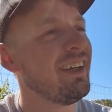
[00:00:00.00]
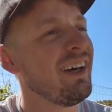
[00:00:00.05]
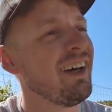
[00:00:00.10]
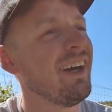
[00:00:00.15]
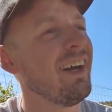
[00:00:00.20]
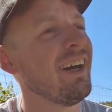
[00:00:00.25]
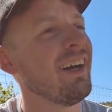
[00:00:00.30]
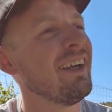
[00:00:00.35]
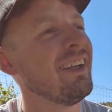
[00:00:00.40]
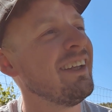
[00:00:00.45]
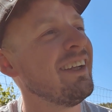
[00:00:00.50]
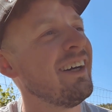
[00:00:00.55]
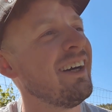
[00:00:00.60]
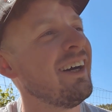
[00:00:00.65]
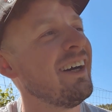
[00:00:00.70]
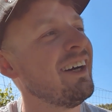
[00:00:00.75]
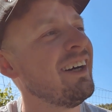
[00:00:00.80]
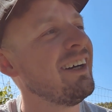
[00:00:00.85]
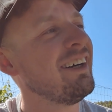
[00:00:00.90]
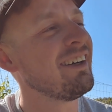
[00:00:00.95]
and
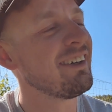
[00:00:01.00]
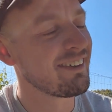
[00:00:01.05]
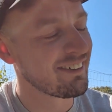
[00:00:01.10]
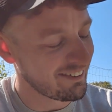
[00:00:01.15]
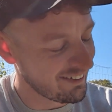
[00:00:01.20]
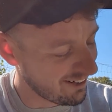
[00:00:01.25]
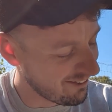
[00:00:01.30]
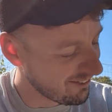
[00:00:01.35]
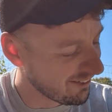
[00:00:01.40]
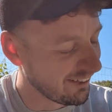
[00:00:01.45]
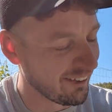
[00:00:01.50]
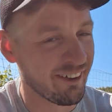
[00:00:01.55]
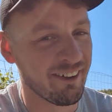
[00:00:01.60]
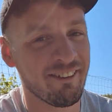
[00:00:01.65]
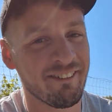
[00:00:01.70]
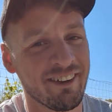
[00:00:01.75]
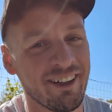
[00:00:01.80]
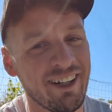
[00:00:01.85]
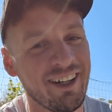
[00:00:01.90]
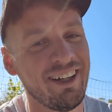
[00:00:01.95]
covered it
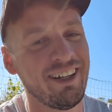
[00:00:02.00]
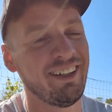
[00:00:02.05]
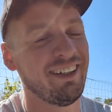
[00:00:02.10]
over